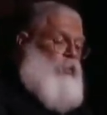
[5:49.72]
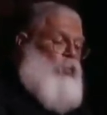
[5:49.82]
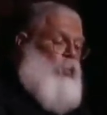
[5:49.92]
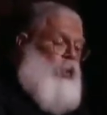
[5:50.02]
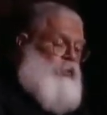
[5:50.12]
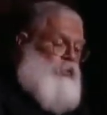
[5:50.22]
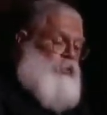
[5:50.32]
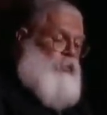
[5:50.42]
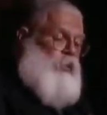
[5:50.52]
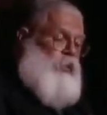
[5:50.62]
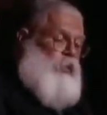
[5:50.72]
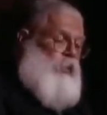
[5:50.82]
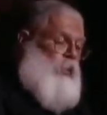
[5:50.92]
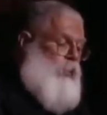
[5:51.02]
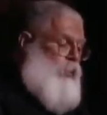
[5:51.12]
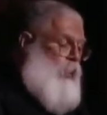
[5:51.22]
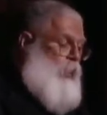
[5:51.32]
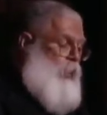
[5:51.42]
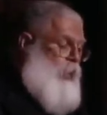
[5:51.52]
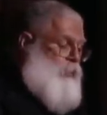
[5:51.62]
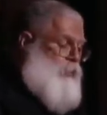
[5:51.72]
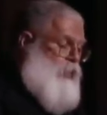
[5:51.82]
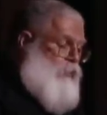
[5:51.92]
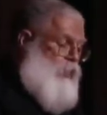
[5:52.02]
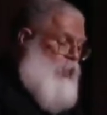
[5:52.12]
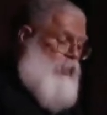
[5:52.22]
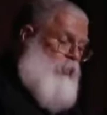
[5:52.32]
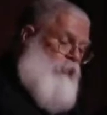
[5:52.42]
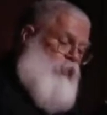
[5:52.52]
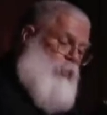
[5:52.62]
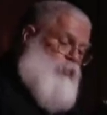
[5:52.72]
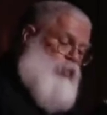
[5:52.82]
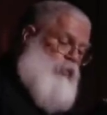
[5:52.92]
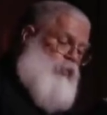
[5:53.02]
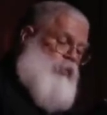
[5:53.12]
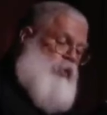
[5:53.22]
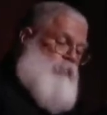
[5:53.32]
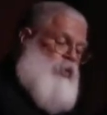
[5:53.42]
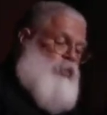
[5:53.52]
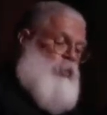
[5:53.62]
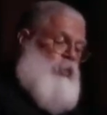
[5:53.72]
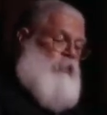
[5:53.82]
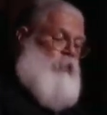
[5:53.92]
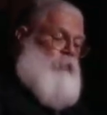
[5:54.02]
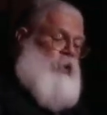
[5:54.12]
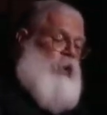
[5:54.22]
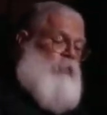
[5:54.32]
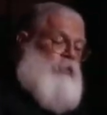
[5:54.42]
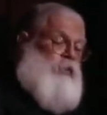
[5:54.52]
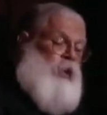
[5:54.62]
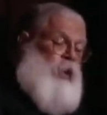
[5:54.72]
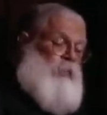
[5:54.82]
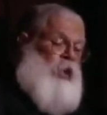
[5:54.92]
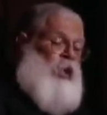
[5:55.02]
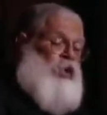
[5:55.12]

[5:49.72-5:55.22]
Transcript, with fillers: Once, during a lull, as several other of the observers had been doing from time to time,